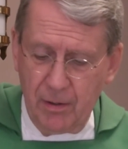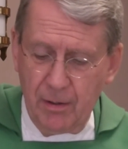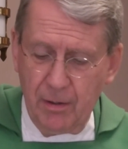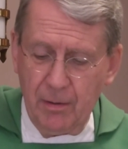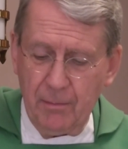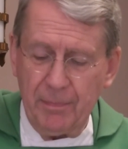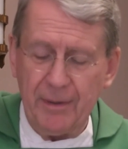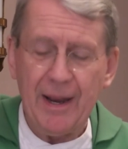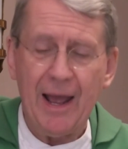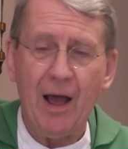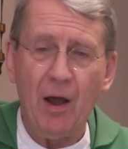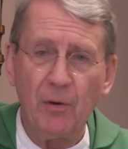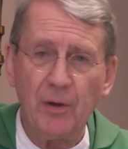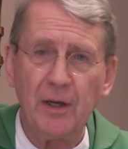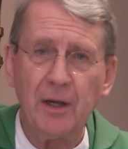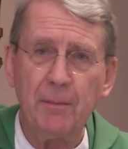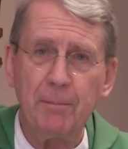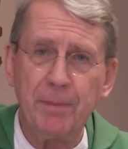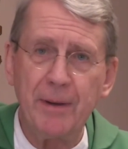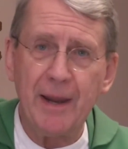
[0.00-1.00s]
But how
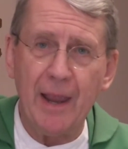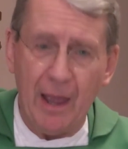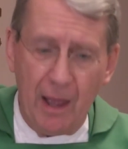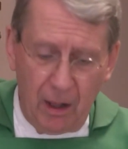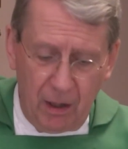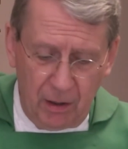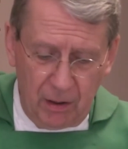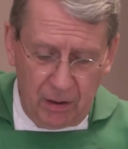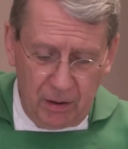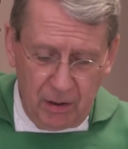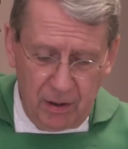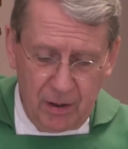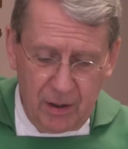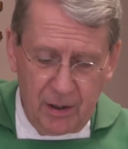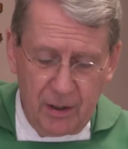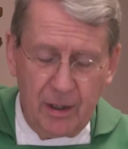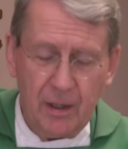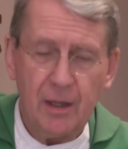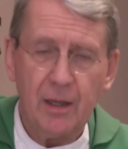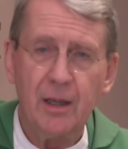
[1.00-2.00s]
can it be hell
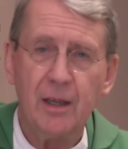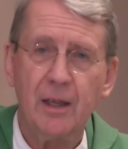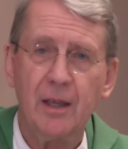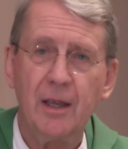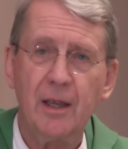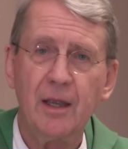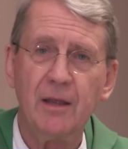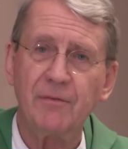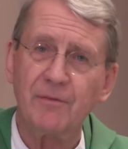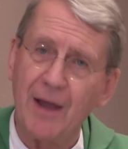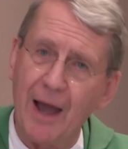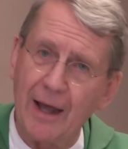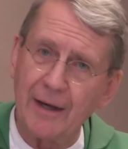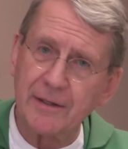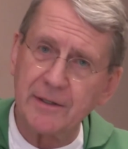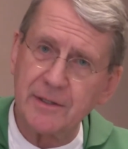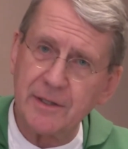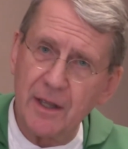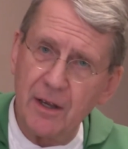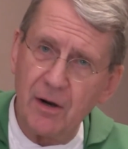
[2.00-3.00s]
if God
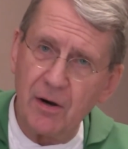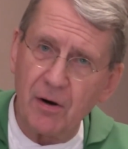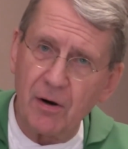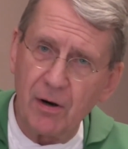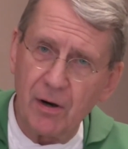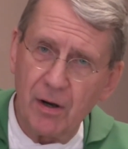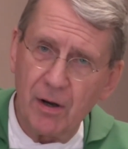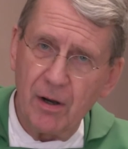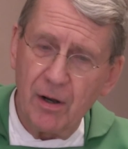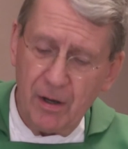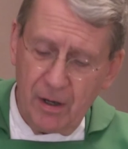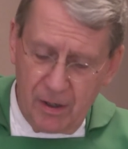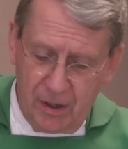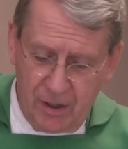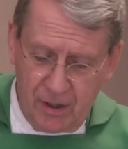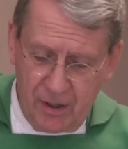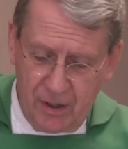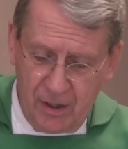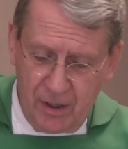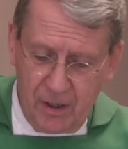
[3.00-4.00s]
is there?
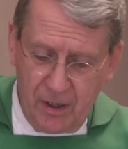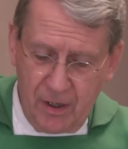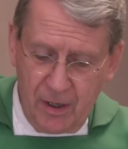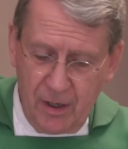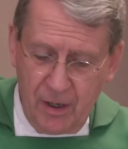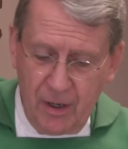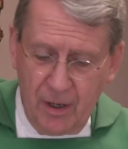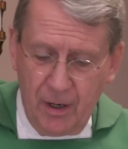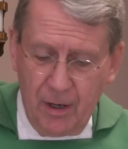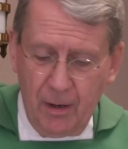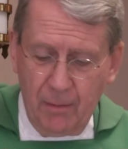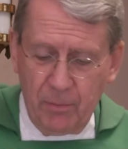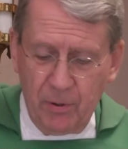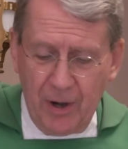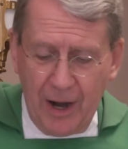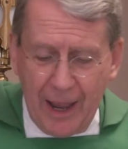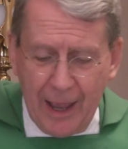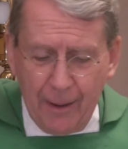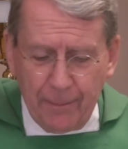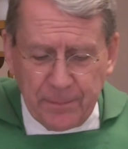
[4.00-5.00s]

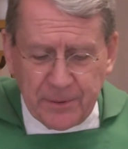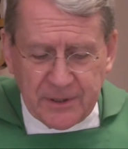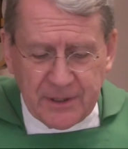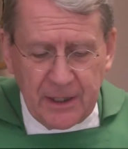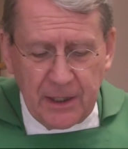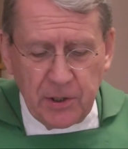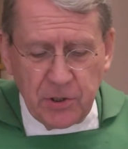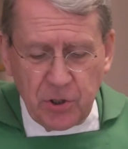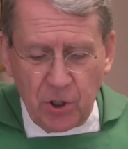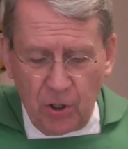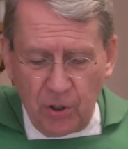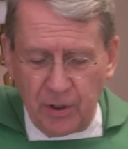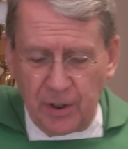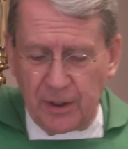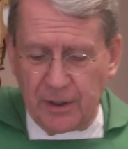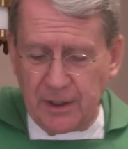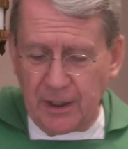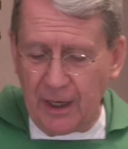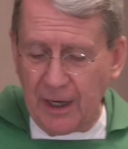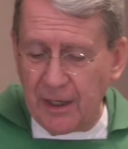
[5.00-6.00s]
Perhaps
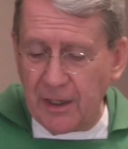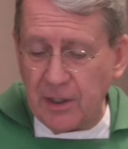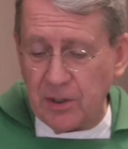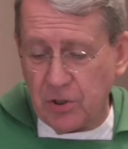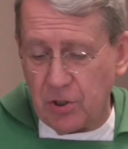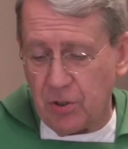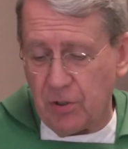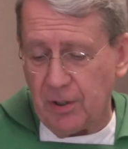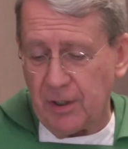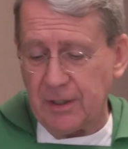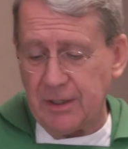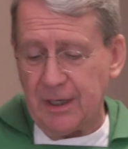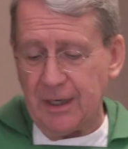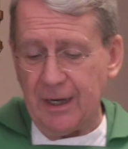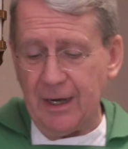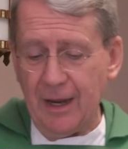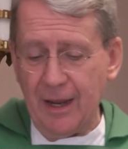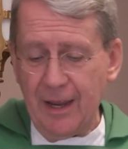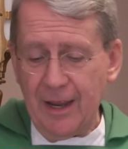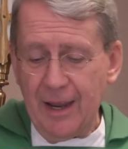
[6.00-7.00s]
in
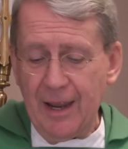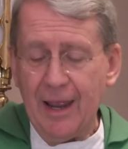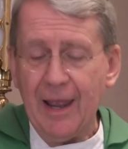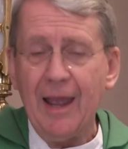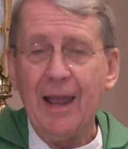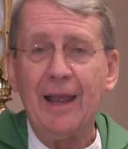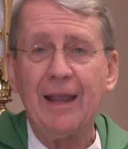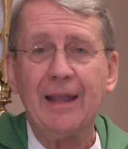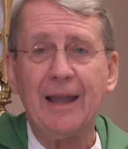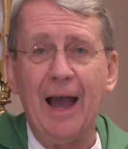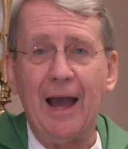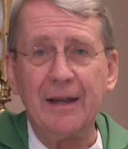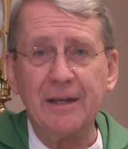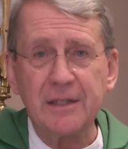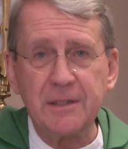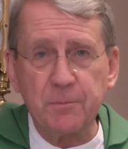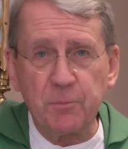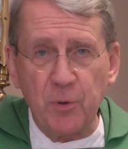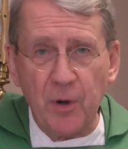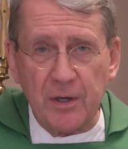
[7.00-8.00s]
eternity, God
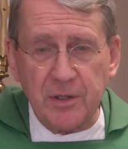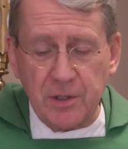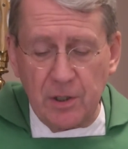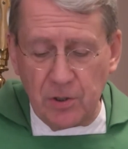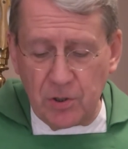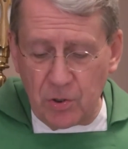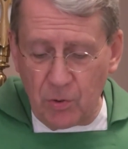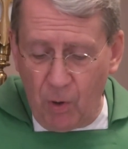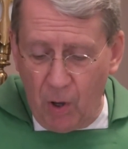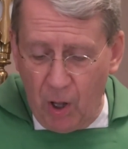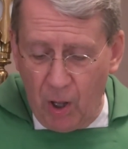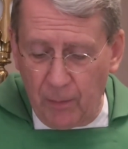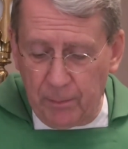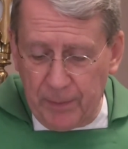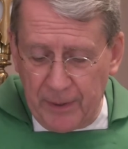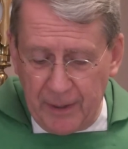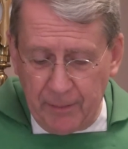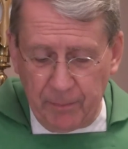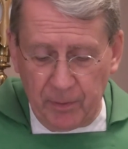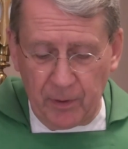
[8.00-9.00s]
is present to all
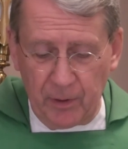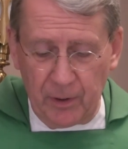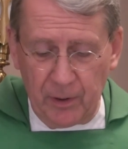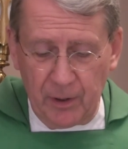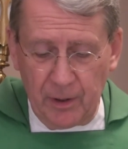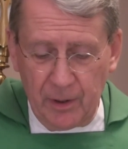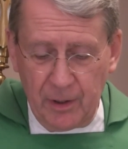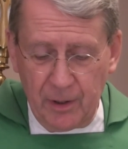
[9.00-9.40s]
people,